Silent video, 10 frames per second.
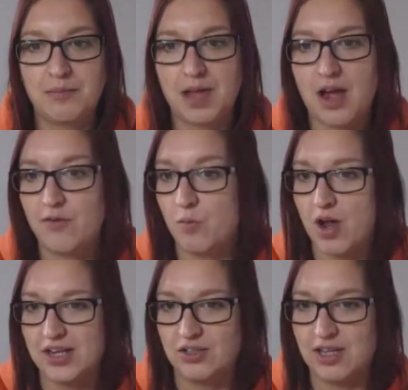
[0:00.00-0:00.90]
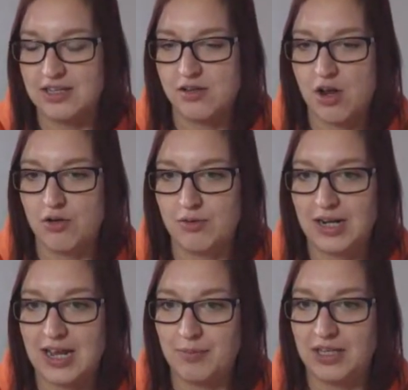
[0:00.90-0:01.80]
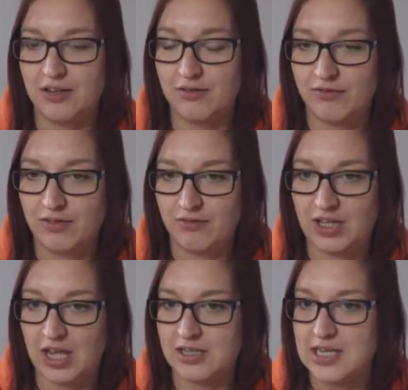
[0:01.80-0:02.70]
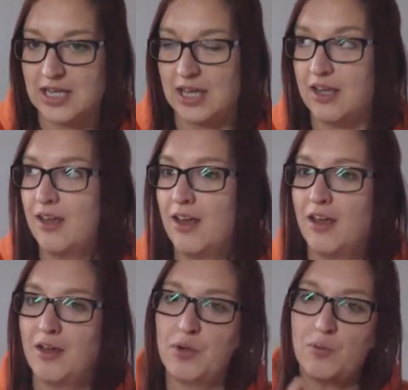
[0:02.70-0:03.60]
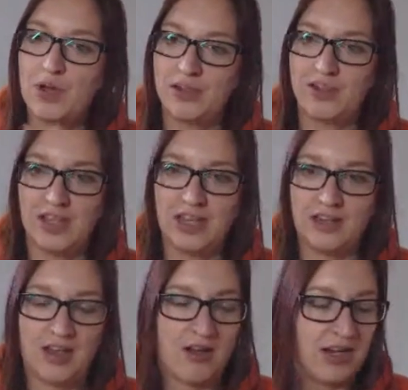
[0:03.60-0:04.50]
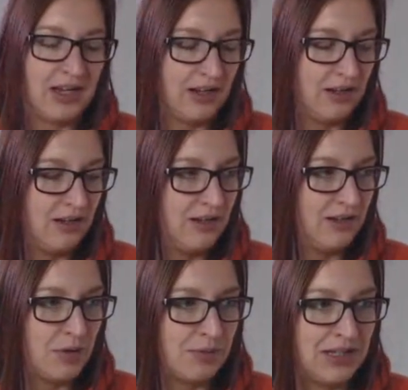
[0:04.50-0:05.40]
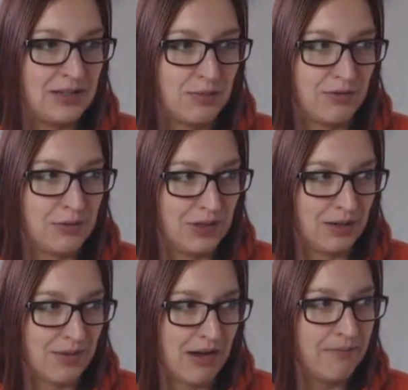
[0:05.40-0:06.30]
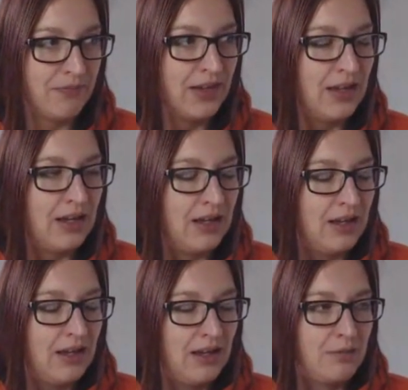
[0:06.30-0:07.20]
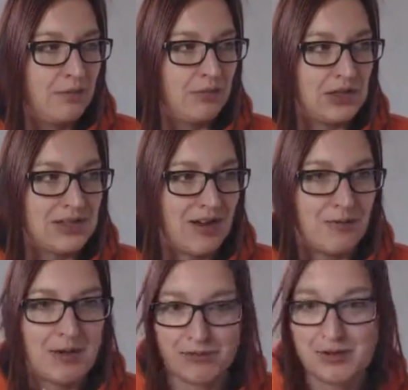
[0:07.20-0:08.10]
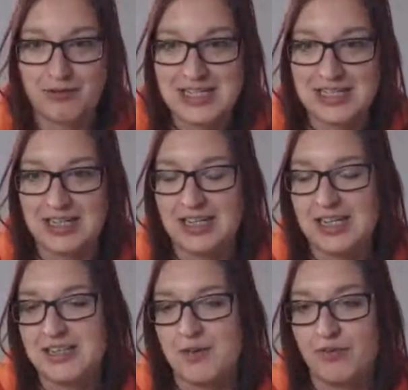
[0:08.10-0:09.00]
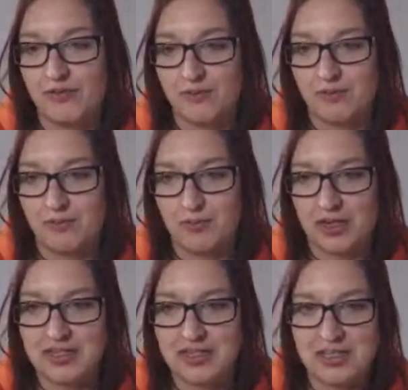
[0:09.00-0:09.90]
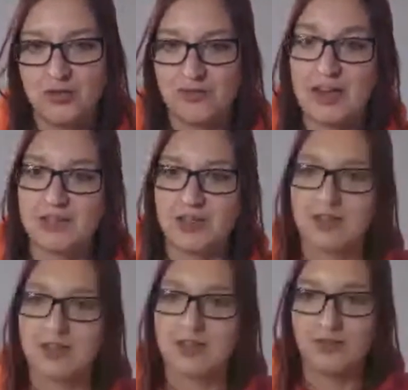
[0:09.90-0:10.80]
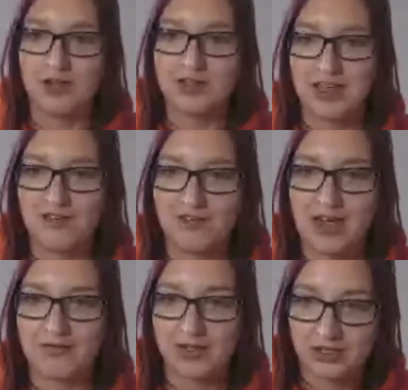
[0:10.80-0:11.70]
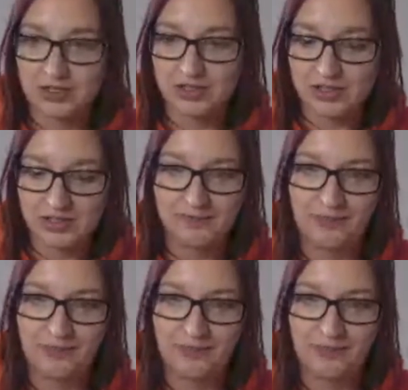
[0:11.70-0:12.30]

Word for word: Otherwise, there's no claiming of V A T. But one thing that I probably is worth talking about, because I went for it recently, is um, you know, these initial V A T returns. So when you first get V A T registered,